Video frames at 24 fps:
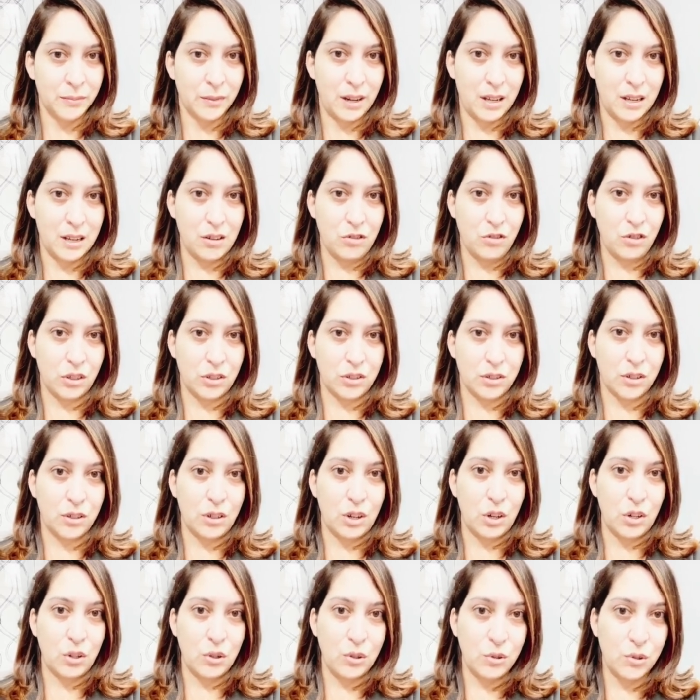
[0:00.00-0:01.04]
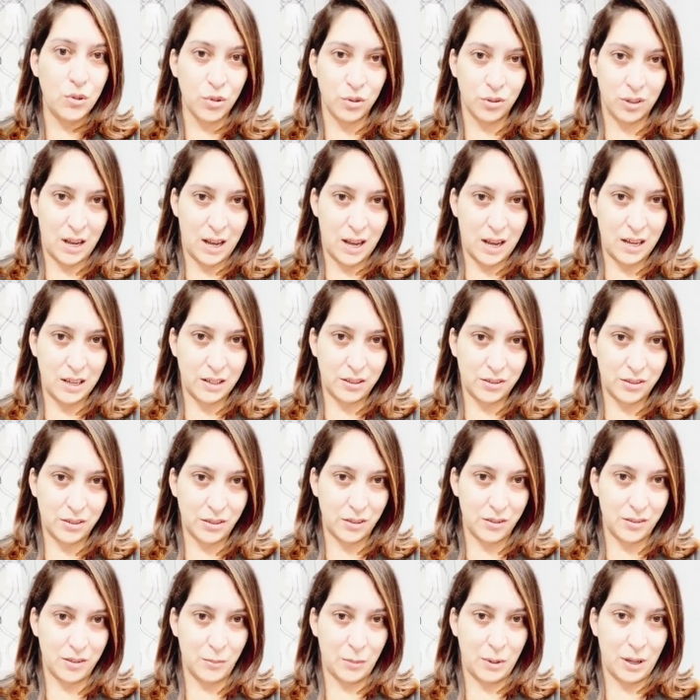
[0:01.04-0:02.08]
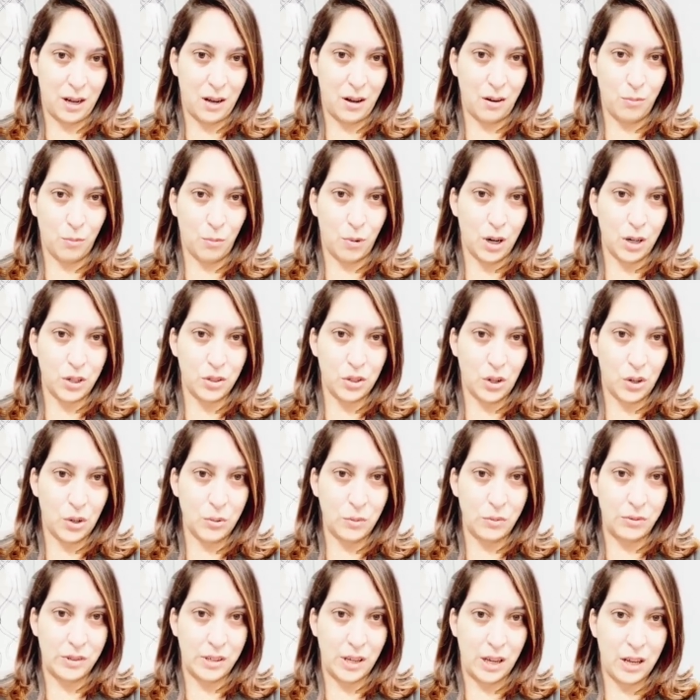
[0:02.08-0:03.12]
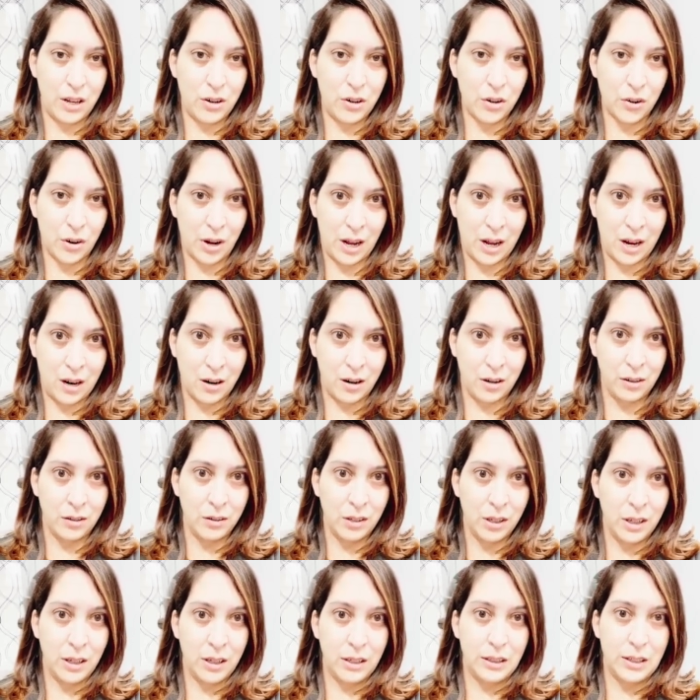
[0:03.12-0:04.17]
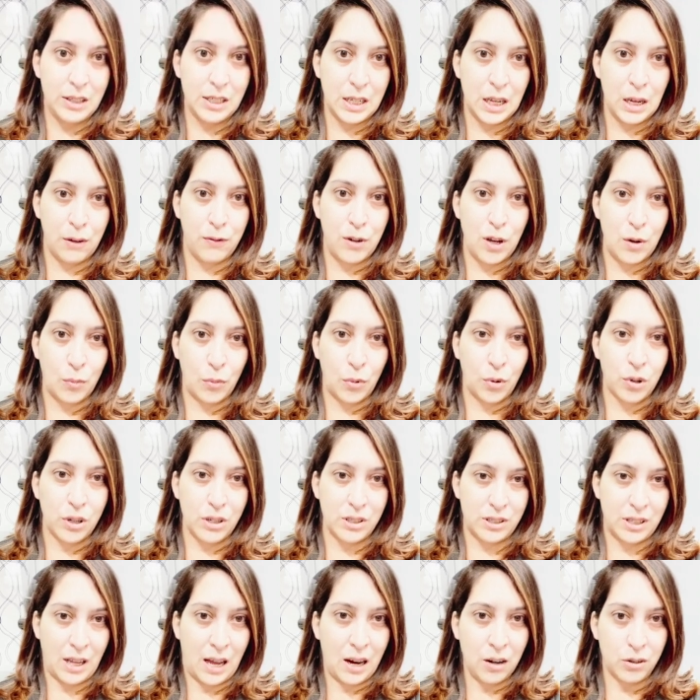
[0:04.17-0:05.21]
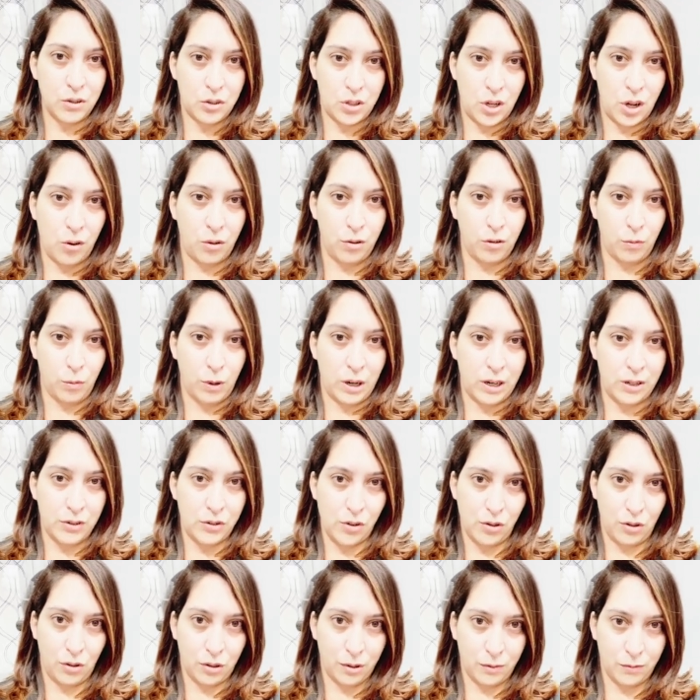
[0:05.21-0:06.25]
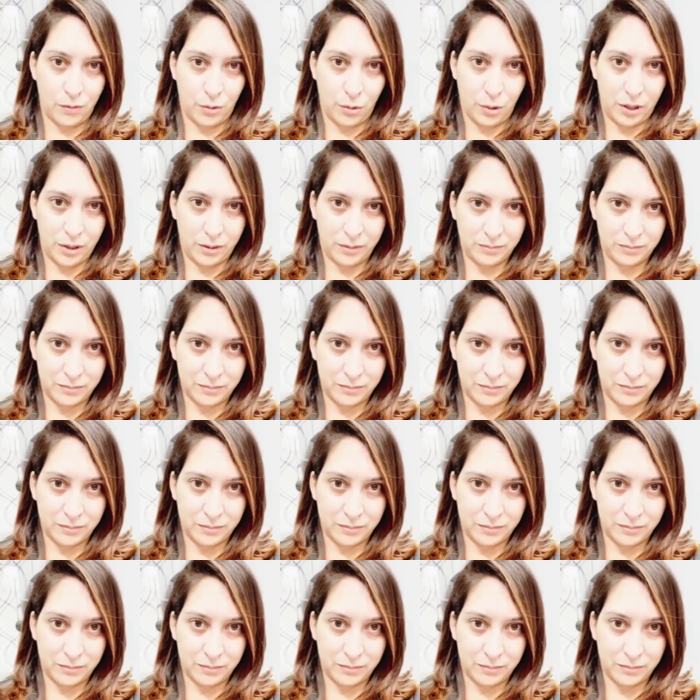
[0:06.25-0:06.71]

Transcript: It's just going to neutralize some of the unwanted tones in your hair to give you a more desired tone of what it is you're looking for.